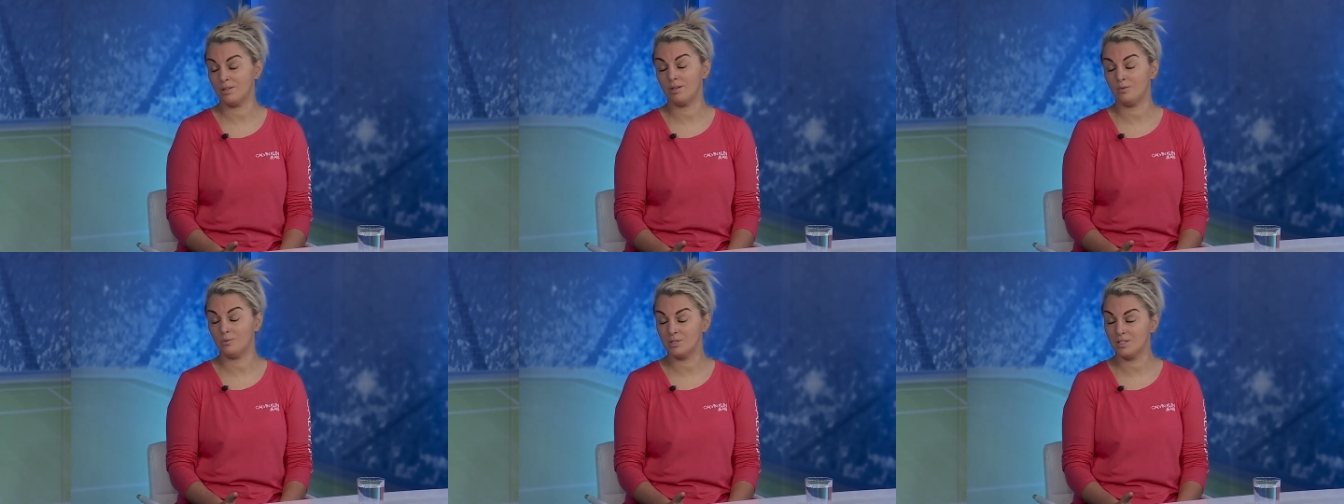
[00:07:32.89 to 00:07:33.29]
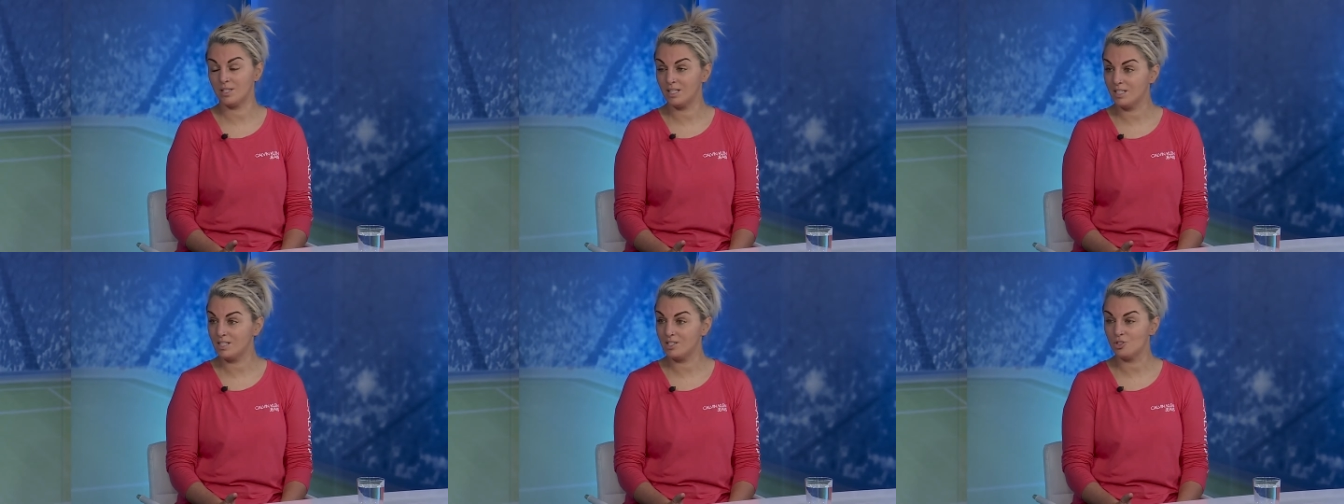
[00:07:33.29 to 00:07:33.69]
It
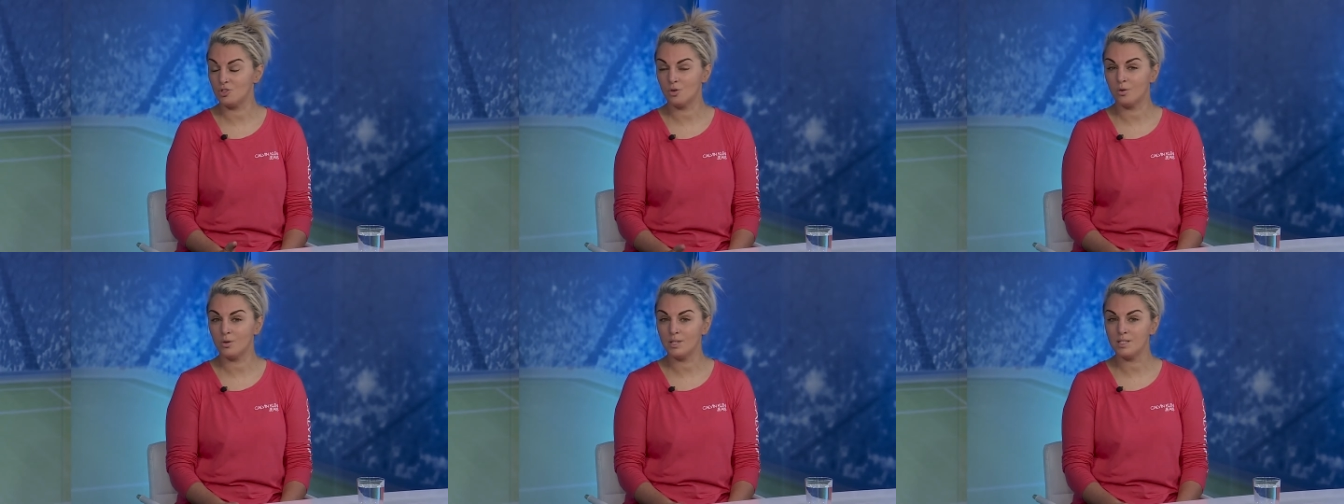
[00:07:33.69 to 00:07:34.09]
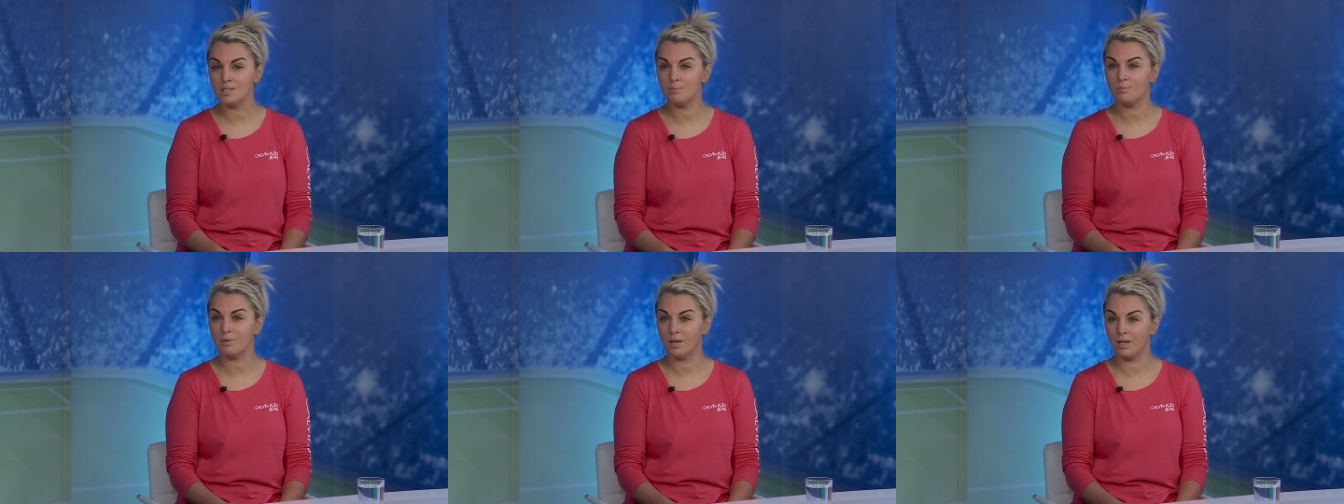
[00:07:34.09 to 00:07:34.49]
wasn't an easy
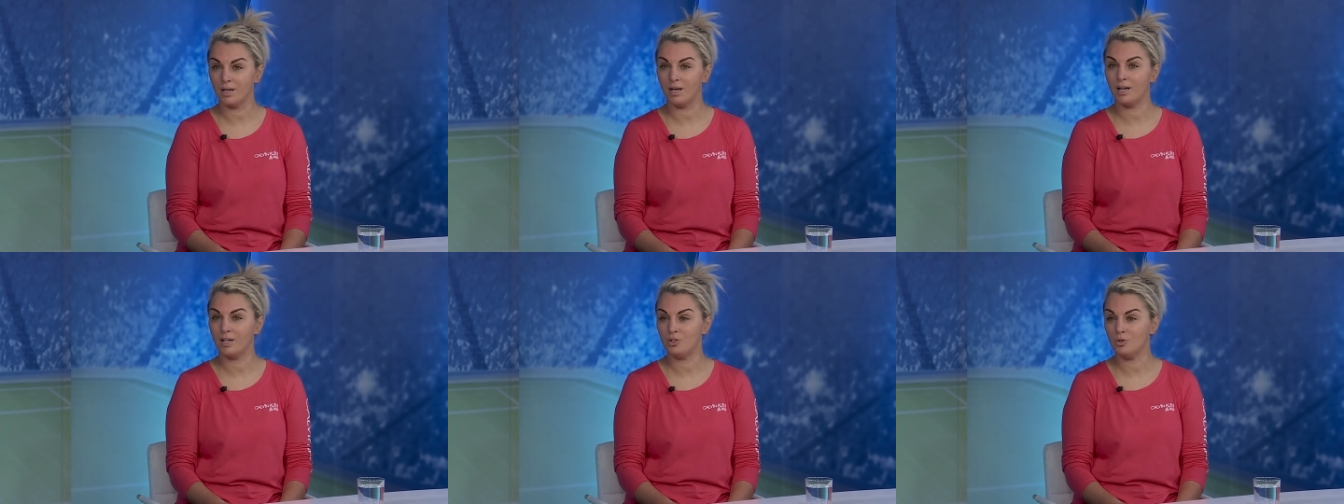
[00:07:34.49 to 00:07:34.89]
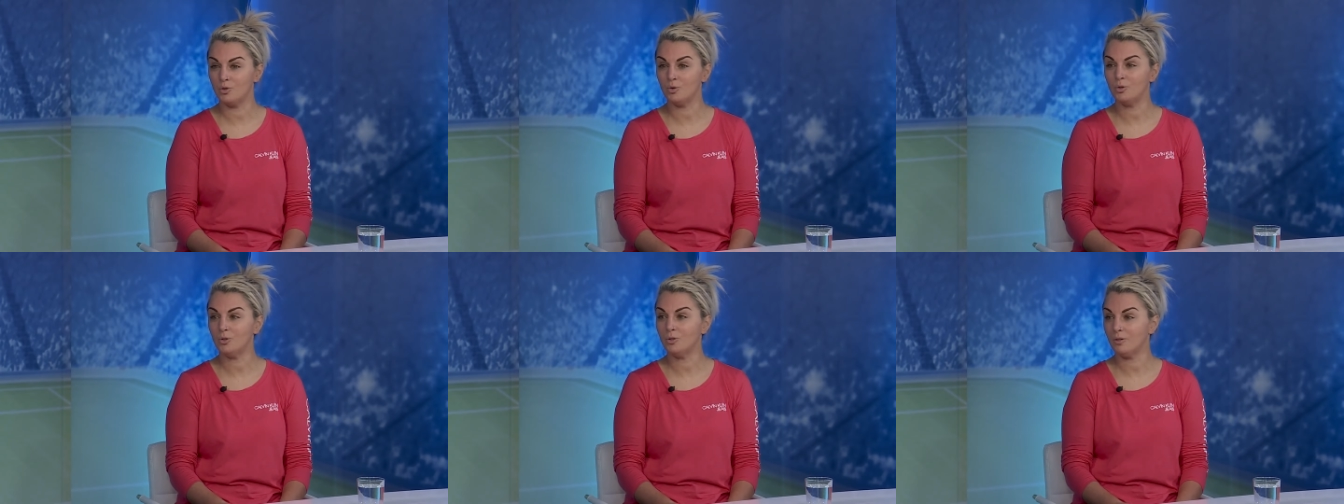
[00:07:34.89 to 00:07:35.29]
choice, but I
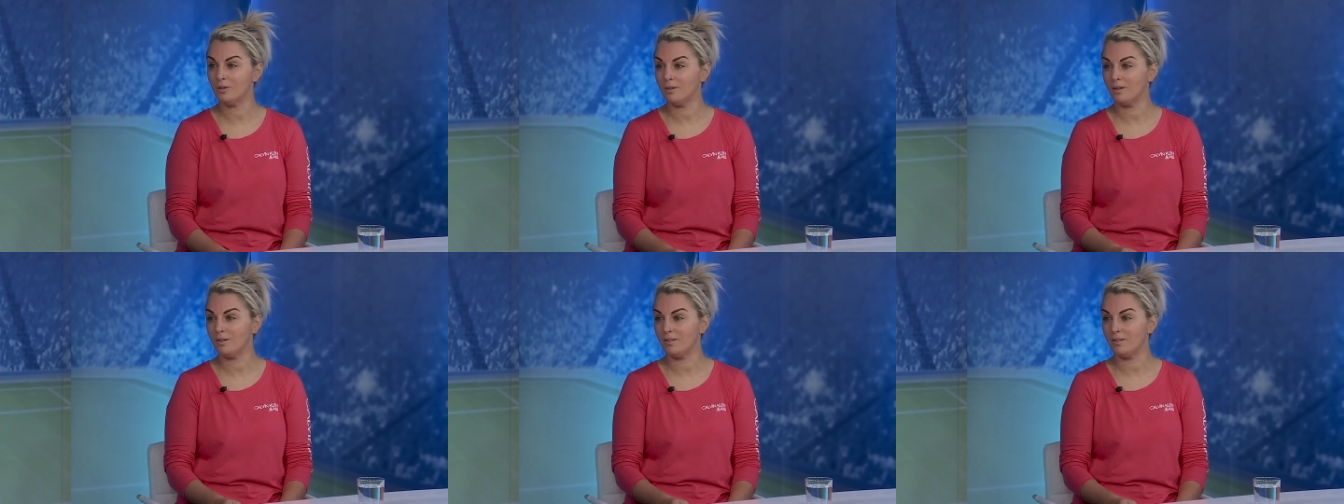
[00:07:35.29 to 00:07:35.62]
knew